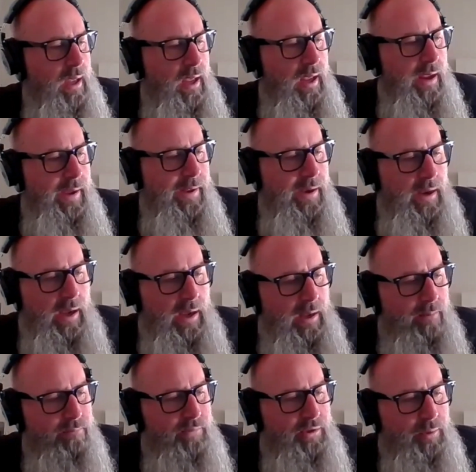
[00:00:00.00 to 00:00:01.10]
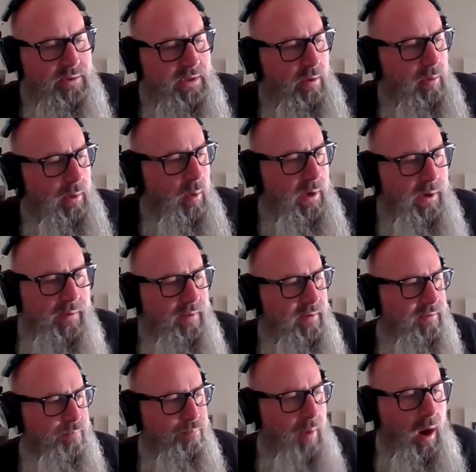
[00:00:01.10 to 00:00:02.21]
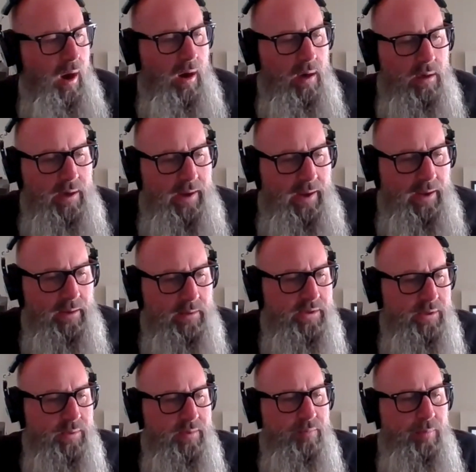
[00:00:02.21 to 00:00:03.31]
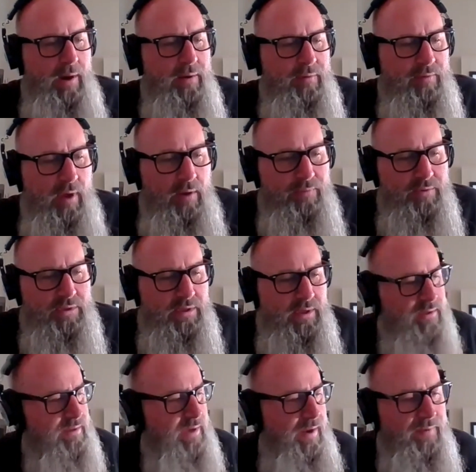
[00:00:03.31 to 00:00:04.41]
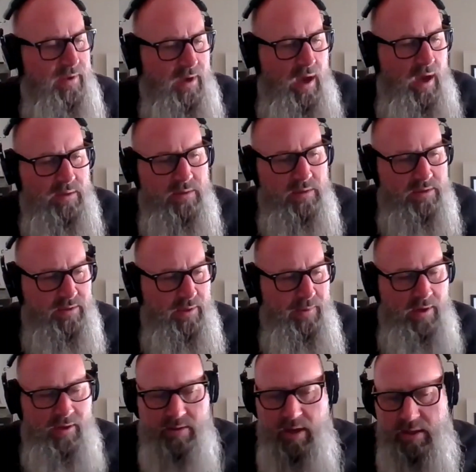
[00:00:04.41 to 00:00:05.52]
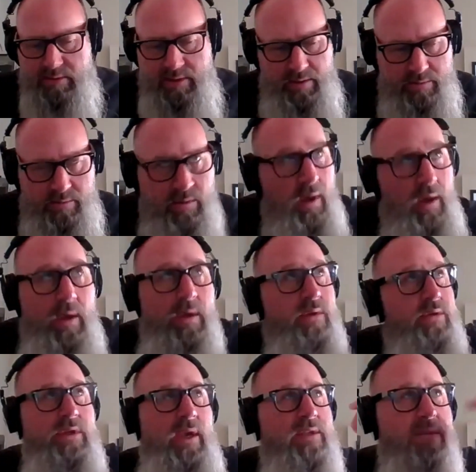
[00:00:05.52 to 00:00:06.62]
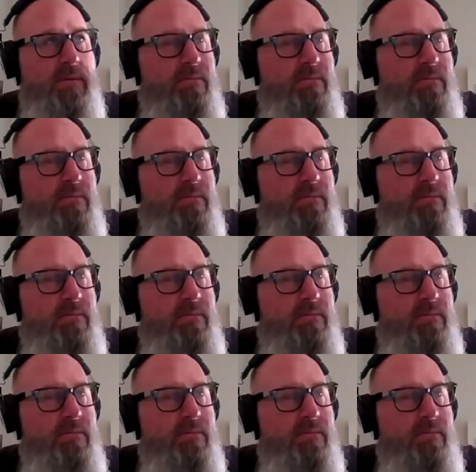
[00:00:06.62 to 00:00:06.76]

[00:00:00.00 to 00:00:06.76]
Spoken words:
and she was the only one in this bar, and she was by herself, and she was having sipping on a cocktail, and she